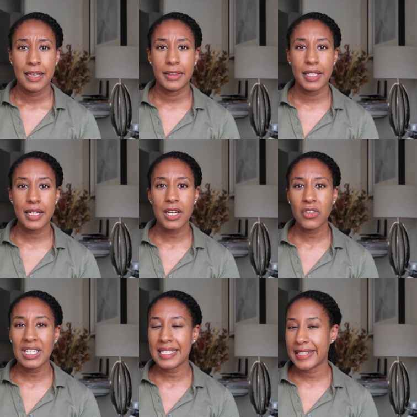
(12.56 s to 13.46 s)
They're not
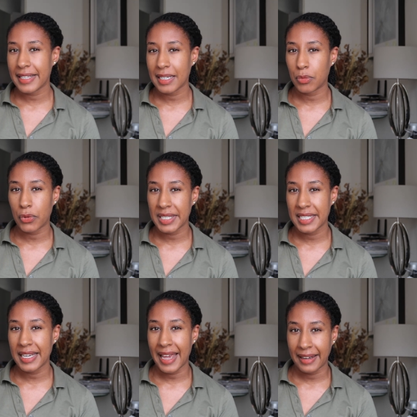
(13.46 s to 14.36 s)
really
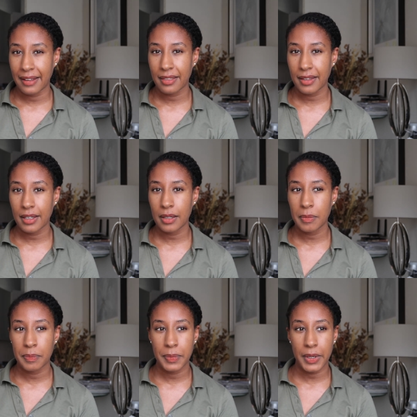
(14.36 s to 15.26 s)
celebrating
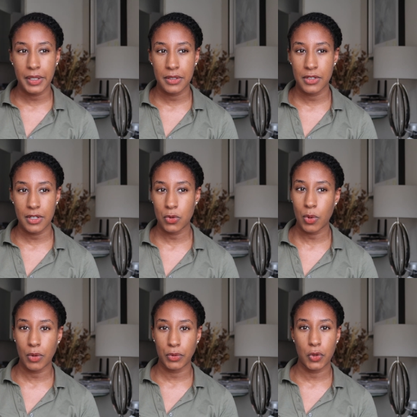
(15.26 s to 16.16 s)
anything, but it's just
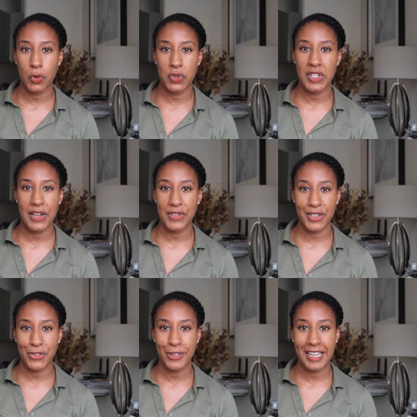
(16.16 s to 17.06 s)
one of those days
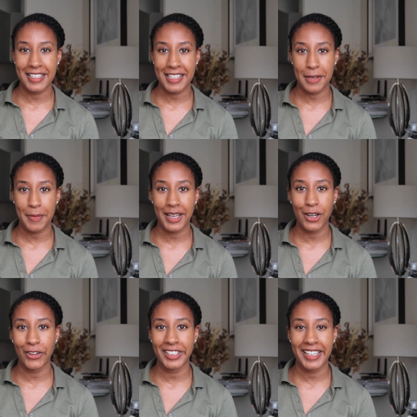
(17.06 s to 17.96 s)
that you get as a bank
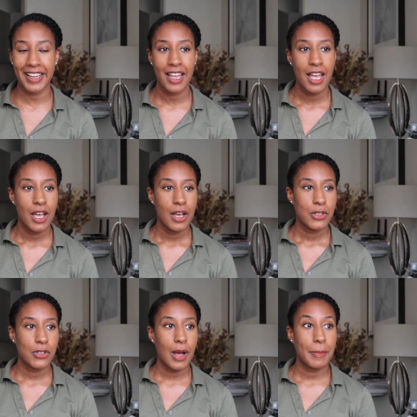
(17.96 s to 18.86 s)
holiday.
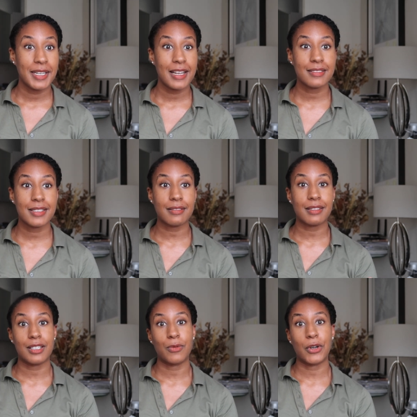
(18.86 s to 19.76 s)
So I'm not
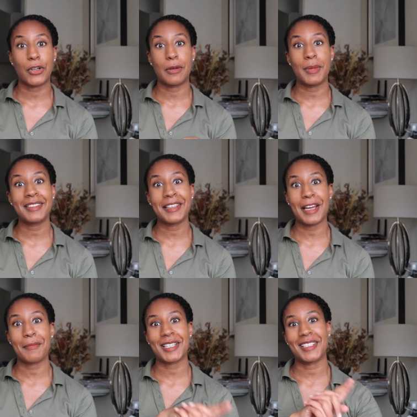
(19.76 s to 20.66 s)
starting work on a Monday.
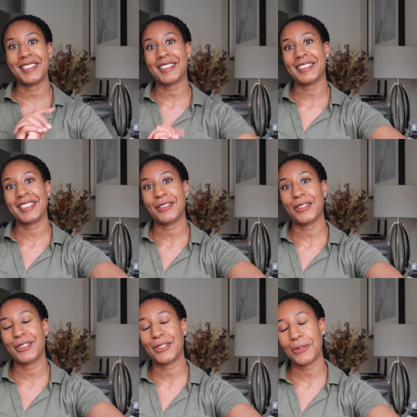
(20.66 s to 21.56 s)
I'm actually starting
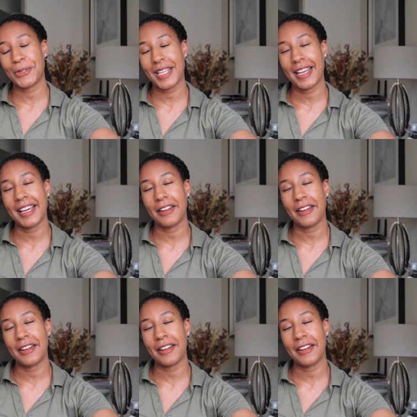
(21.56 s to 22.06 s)
on a Tuesday.